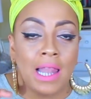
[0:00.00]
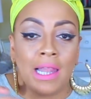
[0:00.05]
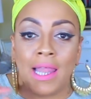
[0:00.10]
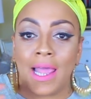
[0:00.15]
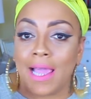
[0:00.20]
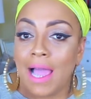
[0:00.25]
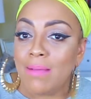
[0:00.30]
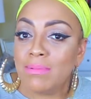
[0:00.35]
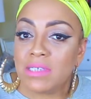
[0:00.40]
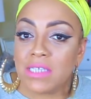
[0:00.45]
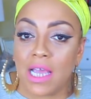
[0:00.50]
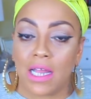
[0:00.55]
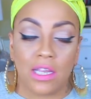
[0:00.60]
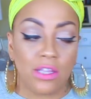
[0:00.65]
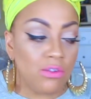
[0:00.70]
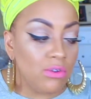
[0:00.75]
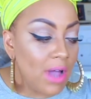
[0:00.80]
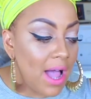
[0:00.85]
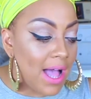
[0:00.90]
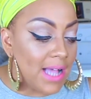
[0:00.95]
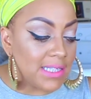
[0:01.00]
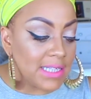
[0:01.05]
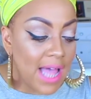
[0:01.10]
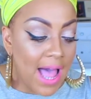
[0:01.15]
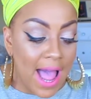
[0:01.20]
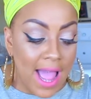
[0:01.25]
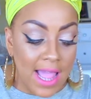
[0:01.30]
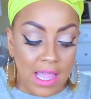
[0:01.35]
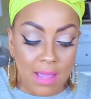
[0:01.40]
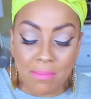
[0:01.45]
like I'm telling you guys,
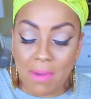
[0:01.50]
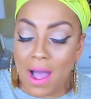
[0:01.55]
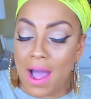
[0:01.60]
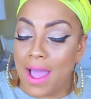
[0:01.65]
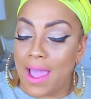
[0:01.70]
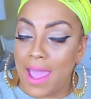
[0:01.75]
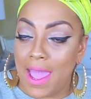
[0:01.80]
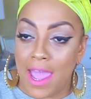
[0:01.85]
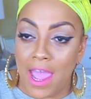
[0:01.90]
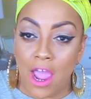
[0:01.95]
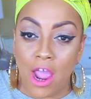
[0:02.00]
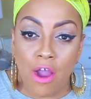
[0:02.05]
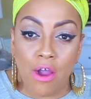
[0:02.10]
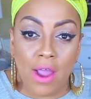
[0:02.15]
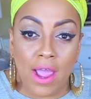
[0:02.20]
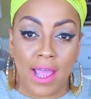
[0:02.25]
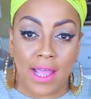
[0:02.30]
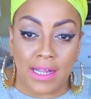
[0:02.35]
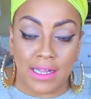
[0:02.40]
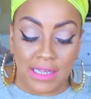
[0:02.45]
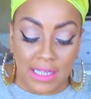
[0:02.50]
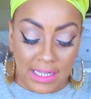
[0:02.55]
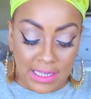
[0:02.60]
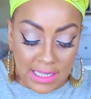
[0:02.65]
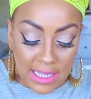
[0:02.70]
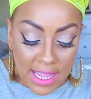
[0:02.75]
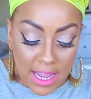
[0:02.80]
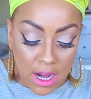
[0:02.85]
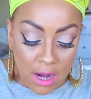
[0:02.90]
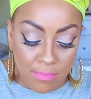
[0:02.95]
I am I Hair and
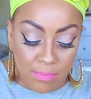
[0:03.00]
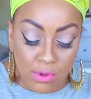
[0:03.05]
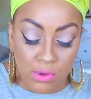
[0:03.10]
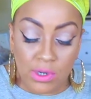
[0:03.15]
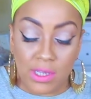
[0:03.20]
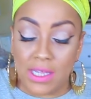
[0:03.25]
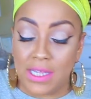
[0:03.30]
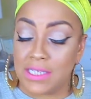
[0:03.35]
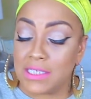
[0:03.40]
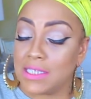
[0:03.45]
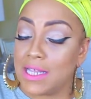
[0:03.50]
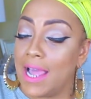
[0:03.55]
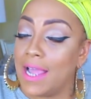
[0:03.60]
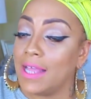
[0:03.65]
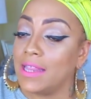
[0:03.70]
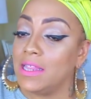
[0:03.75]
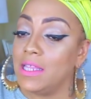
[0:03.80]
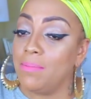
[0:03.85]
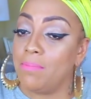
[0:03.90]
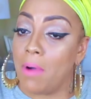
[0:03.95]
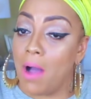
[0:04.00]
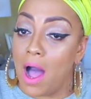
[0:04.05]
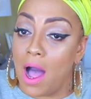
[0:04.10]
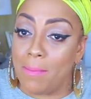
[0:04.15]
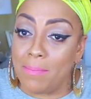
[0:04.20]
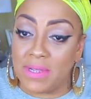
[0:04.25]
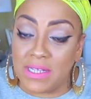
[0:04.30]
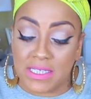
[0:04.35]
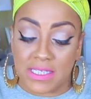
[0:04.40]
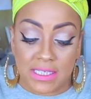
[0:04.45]
Lili Hair Beauty is like the
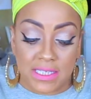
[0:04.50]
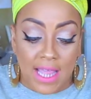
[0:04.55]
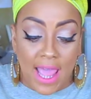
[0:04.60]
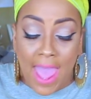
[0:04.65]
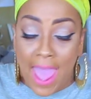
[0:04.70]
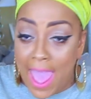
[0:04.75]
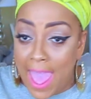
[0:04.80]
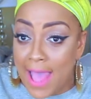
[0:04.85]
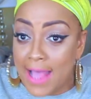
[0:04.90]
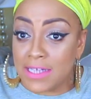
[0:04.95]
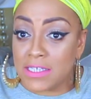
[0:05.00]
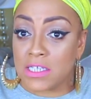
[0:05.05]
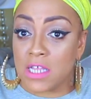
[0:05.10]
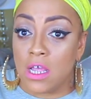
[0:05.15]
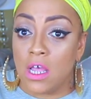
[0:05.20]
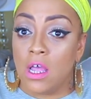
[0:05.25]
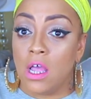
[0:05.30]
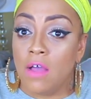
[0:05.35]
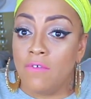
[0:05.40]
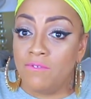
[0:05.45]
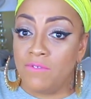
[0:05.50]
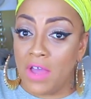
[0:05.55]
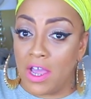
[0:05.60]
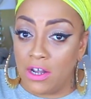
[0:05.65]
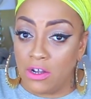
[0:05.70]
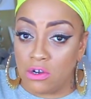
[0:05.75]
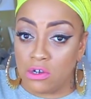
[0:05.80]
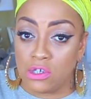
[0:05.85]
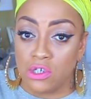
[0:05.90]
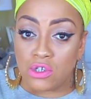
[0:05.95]
bombest ass
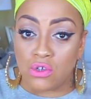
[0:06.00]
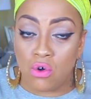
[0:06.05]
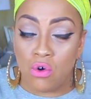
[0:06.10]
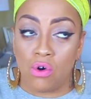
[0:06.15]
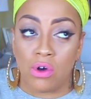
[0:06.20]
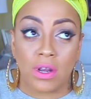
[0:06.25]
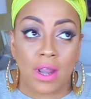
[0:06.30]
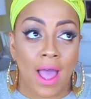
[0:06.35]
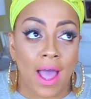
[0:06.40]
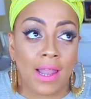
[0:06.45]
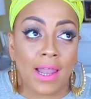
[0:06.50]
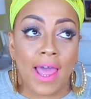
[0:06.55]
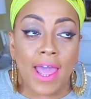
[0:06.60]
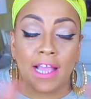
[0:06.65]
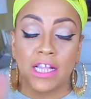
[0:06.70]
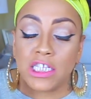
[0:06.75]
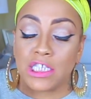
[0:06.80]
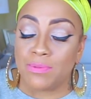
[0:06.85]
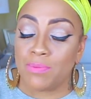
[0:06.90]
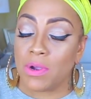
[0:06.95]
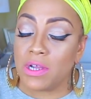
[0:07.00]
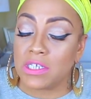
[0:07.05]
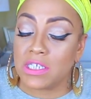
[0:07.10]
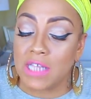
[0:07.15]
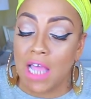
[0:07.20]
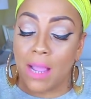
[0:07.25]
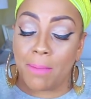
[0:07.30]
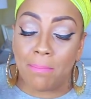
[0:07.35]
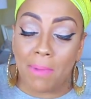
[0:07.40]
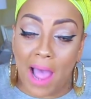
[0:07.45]
vendors on
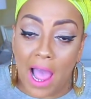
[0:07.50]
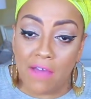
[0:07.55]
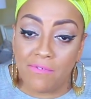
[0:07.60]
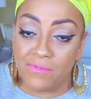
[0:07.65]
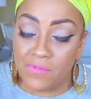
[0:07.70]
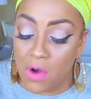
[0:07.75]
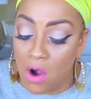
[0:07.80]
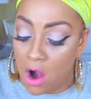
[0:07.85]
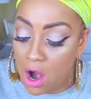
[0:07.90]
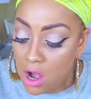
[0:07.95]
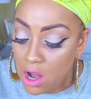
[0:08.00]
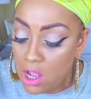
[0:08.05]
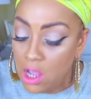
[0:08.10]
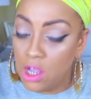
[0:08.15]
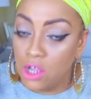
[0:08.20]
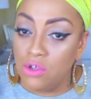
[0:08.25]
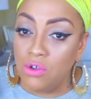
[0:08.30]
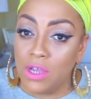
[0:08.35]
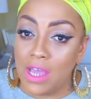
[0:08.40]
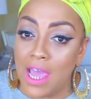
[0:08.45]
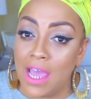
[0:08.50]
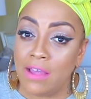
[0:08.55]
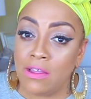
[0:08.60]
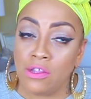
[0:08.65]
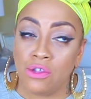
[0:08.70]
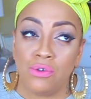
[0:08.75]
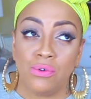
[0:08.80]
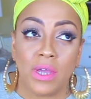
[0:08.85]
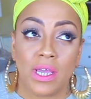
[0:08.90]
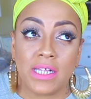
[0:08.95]
AliExpress, like by far. You
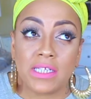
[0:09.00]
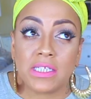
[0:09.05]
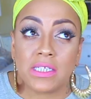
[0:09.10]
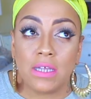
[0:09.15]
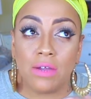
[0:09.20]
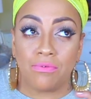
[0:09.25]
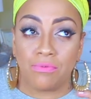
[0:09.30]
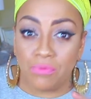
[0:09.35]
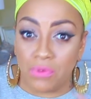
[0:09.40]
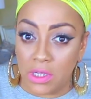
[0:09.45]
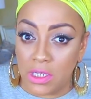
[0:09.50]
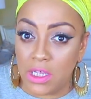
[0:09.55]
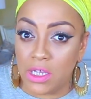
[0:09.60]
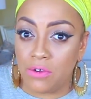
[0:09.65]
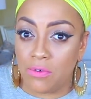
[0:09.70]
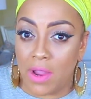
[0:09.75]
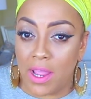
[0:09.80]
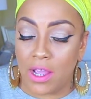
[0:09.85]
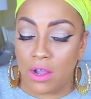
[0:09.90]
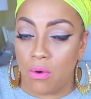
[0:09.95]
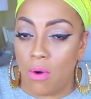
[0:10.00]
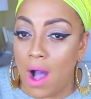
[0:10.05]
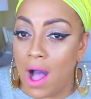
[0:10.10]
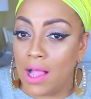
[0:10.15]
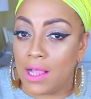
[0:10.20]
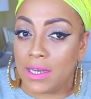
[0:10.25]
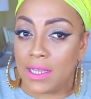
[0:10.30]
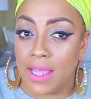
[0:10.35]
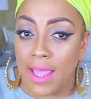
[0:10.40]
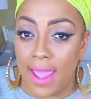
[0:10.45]
you get some really great
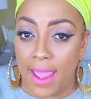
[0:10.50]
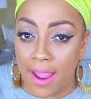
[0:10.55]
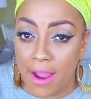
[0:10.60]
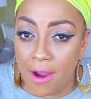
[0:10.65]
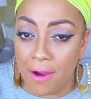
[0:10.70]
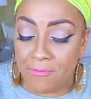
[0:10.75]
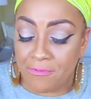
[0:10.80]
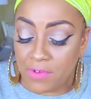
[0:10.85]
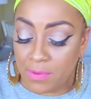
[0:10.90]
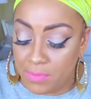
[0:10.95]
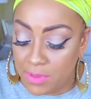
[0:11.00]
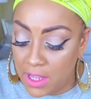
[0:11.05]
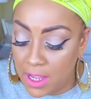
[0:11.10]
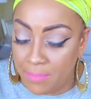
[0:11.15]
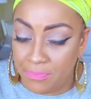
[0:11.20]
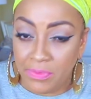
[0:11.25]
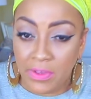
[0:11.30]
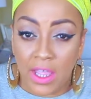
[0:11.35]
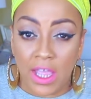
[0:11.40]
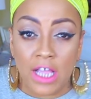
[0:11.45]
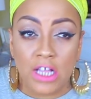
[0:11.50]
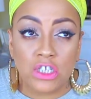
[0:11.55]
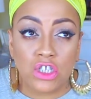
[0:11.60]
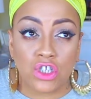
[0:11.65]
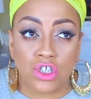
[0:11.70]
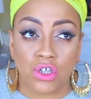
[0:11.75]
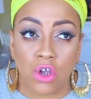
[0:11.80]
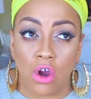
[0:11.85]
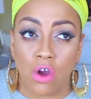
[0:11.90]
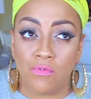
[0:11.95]
quality hair from them.
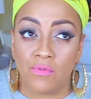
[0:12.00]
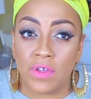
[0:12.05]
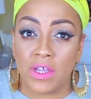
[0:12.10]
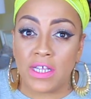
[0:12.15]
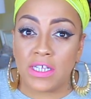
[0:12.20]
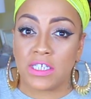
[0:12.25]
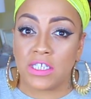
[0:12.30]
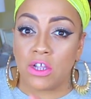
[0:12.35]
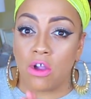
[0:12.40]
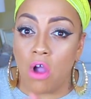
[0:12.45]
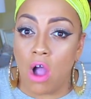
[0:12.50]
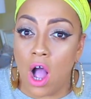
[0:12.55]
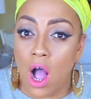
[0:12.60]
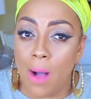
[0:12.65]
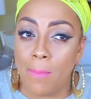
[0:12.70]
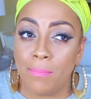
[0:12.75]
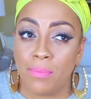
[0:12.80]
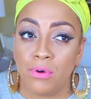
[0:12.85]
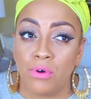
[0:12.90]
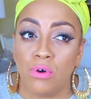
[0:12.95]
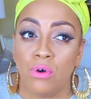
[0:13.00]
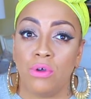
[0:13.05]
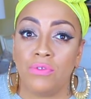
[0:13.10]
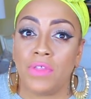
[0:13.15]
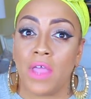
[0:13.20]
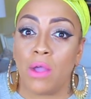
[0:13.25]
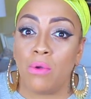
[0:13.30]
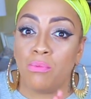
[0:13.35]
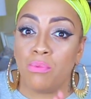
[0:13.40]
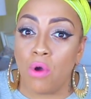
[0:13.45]
Service, they're
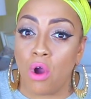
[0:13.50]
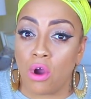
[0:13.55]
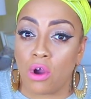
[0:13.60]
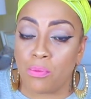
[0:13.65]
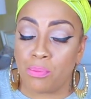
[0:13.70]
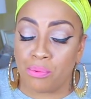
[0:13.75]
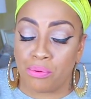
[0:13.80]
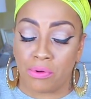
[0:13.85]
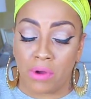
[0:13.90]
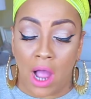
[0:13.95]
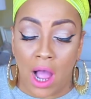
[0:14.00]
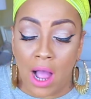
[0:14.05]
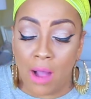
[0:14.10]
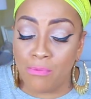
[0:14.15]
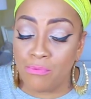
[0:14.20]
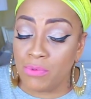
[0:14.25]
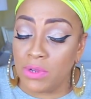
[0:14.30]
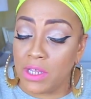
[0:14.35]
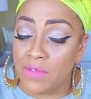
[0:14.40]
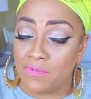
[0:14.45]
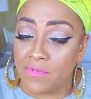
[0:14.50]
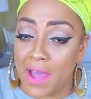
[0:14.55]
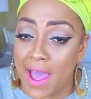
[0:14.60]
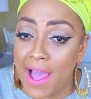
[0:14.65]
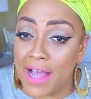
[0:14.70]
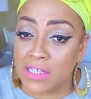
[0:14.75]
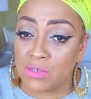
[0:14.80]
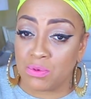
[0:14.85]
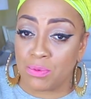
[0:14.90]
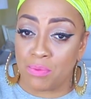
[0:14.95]
humble, they work um, really
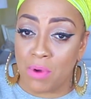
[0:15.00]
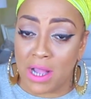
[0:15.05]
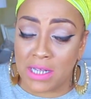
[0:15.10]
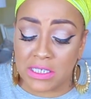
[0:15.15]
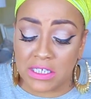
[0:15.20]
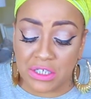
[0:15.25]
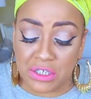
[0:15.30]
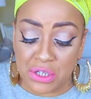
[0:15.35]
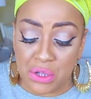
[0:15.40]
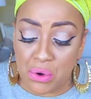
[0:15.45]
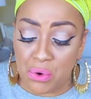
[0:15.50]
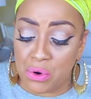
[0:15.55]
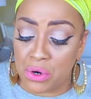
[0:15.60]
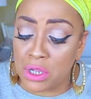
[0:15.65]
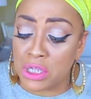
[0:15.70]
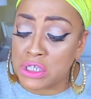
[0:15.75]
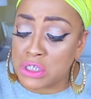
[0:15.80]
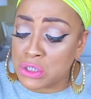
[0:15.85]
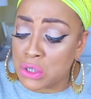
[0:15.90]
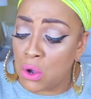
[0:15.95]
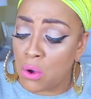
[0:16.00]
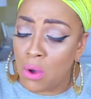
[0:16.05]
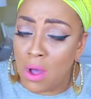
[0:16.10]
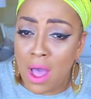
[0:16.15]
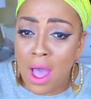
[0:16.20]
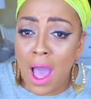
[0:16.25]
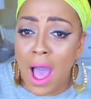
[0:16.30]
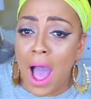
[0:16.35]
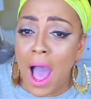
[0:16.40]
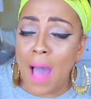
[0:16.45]
fast with processing your orders. So
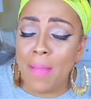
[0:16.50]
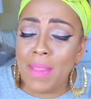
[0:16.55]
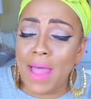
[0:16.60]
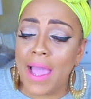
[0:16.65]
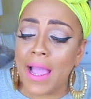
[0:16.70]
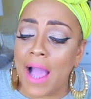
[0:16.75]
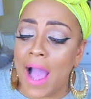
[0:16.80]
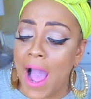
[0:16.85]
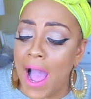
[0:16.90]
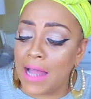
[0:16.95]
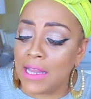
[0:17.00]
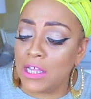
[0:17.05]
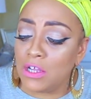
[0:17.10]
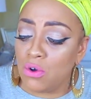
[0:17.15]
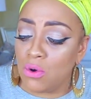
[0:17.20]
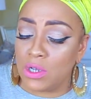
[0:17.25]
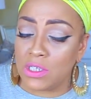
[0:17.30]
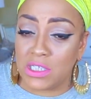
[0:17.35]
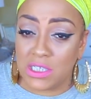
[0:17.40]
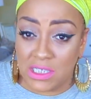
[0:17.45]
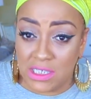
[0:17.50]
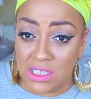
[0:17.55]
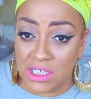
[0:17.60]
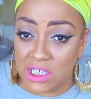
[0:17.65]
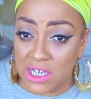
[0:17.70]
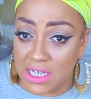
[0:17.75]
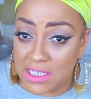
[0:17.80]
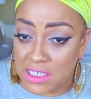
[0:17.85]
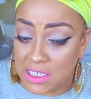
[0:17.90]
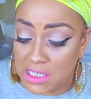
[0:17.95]
I'm like highly going to
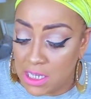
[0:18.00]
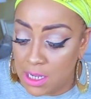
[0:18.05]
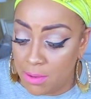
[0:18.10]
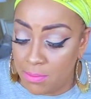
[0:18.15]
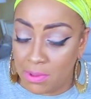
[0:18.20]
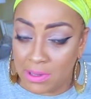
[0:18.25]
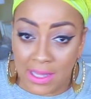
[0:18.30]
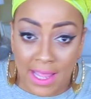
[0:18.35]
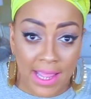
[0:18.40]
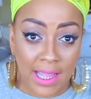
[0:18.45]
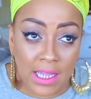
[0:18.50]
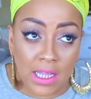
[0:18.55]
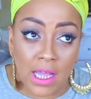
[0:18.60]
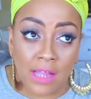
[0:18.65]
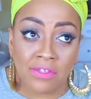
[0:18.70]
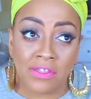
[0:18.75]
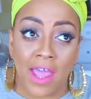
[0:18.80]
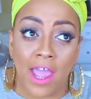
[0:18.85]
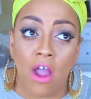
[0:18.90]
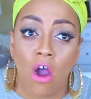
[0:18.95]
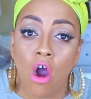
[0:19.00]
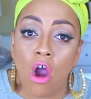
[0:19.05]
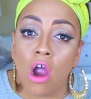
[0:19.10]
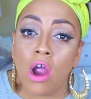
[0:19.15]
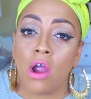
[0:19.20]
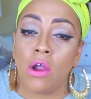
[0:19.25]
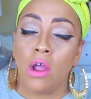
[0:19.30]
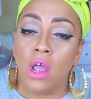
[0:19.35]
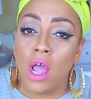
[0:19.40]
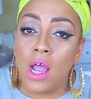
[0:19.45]
suggest them. Like they
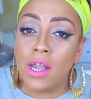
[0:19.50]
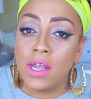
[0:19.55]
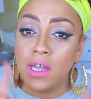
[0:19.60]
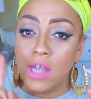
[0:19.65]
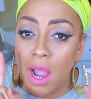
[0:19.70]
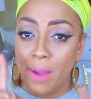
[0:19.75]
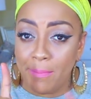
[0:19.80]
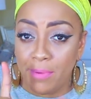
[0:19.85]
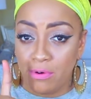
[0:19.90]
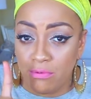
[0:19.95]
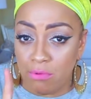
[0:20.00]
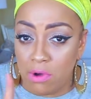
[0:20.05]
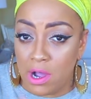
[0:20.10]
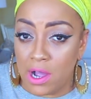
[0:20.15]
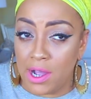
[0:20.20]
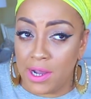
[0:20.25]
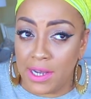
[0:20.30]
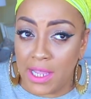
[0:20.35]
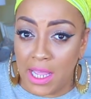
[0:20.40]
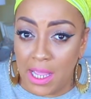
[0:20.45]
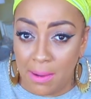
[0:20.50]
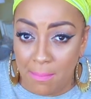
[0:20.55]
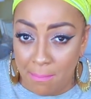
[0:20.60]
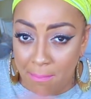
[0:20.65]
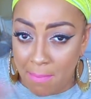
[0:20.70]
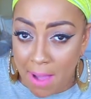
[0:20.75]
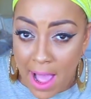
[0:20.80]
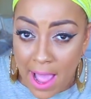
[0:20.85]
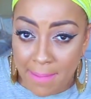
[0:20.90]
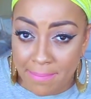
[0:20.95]
are number one in
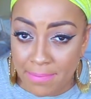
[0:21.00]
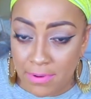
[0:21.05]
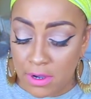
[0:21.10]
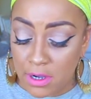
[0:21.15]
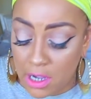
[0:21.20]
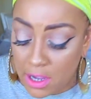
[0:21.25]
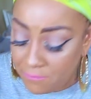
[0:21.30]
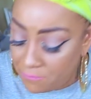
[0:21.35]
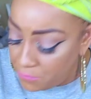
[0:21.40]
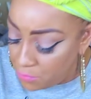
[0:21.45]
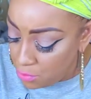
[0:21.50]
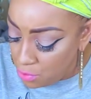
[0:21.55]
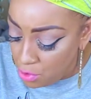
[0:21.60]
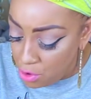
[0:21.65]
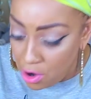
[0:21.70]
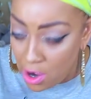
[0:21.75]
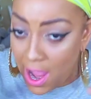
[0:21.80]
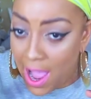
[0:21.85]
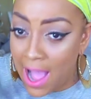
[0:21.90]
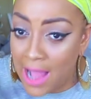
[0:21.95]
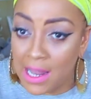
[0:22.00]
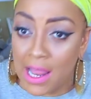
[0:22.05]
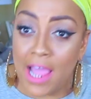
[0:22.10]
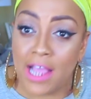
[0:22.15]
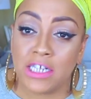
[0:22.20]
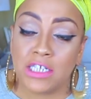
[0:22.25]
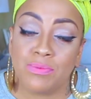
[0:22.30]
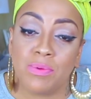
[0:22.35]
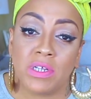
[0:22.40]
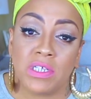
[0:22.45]
my book for
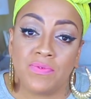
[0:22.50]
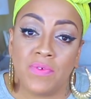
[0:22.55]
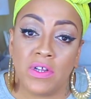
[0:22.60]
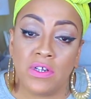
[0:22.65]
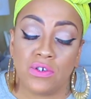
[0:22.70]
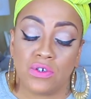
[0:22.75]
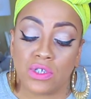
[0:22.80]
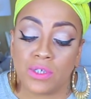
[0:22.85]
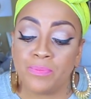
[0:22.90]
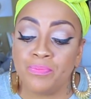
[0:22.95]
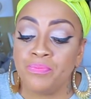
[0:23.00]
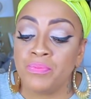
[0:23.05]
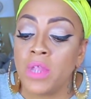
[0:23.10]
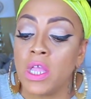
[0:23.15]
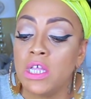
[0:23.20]
AliExpress vendors.